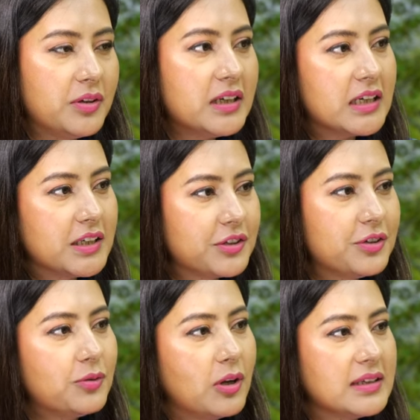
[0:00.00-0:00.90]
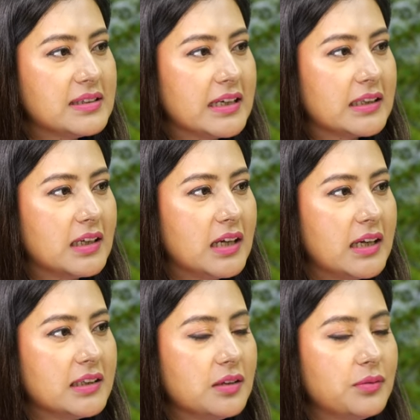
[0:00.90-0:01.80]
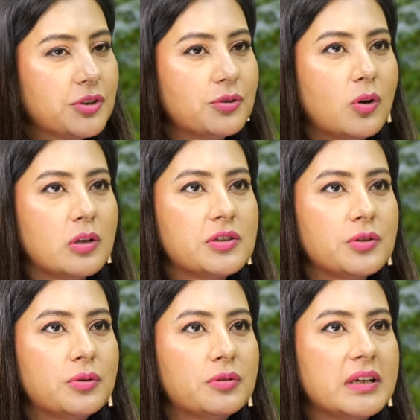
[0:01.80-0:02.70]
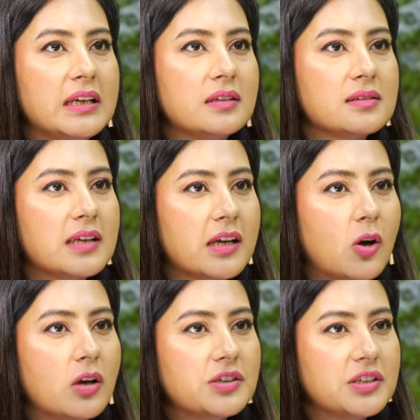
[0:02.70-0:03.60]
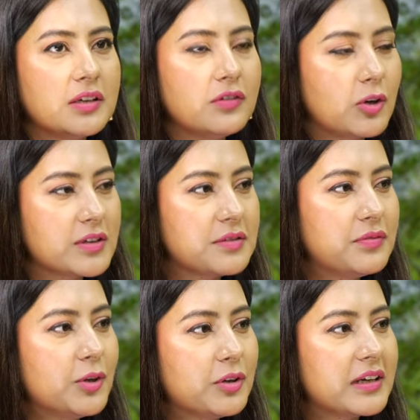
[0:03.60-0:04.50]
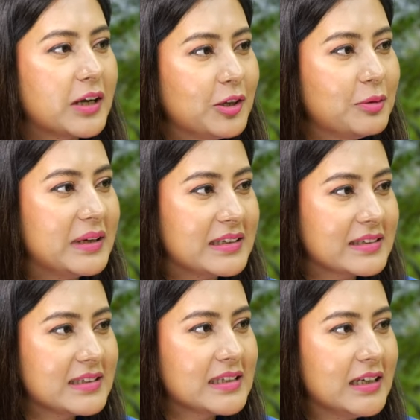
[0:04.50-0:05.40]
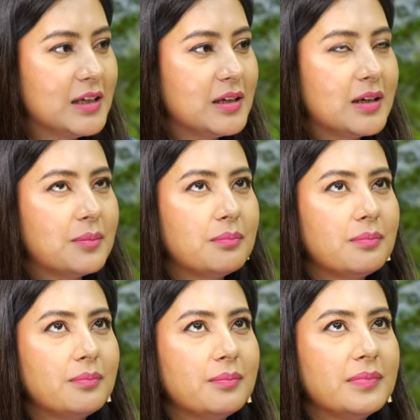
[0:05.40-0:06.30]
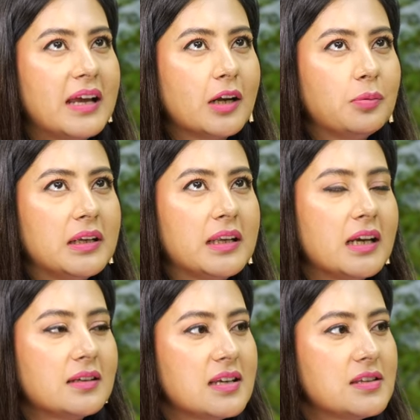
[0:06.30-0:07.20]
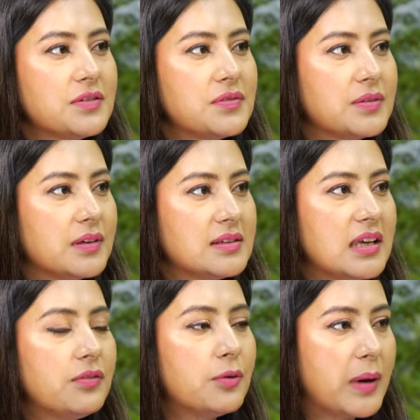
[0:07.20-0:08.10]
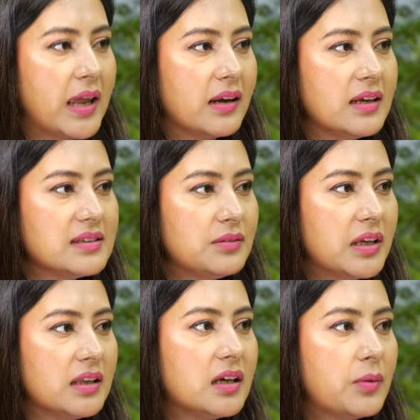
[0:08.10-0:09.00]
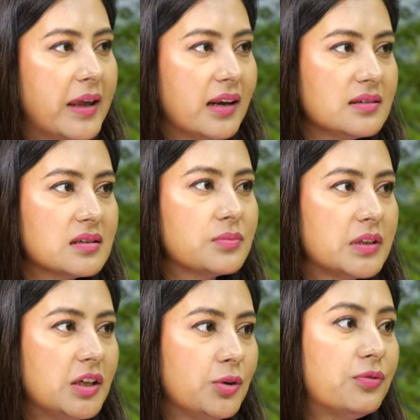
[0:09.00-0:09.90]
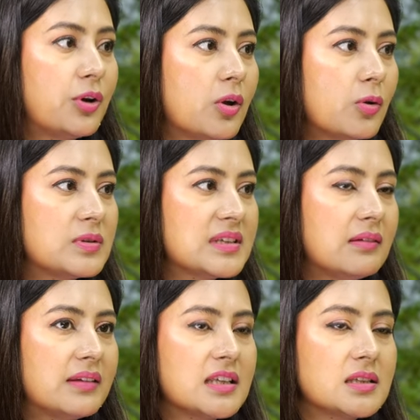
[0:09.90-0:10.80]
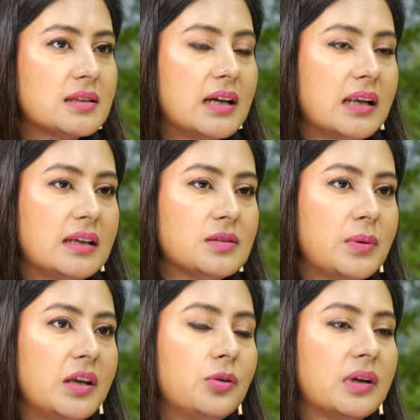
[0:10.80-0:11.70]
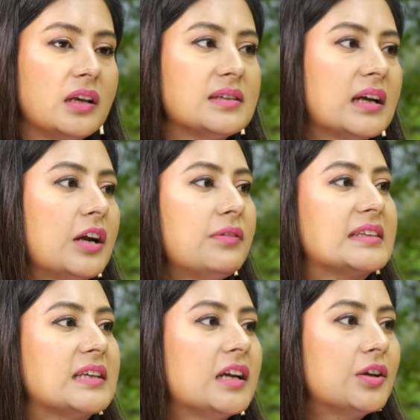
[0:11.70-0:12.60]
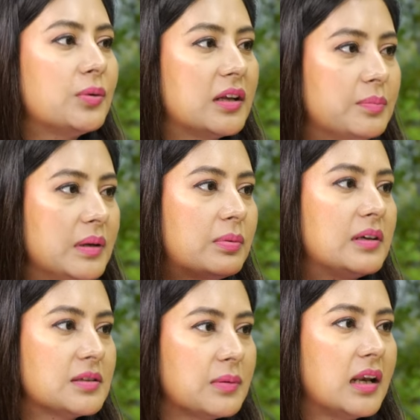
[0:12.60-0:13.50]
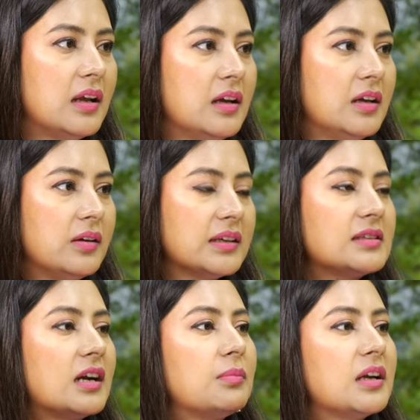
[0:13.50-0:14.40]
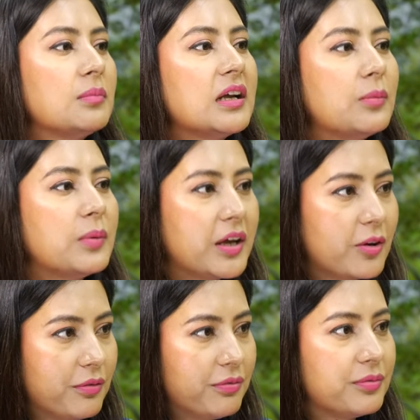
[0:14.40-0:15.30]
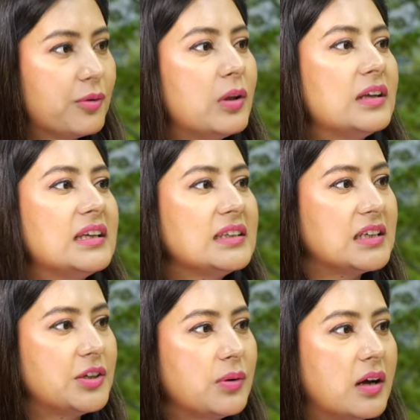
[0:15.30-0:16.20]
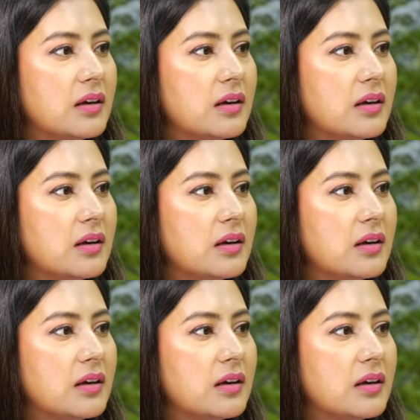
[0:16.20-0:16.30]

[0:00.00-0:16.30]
know, in addition to all this, Ekta, I think we should also read psychology and philosophy on a regular basis. Mm-hmm. That will create a sense of self-awareness, and when the awareness is within you for your own self, that that is when you can kind of extend it to other people as well. You can start becoming aware of all the things that you are.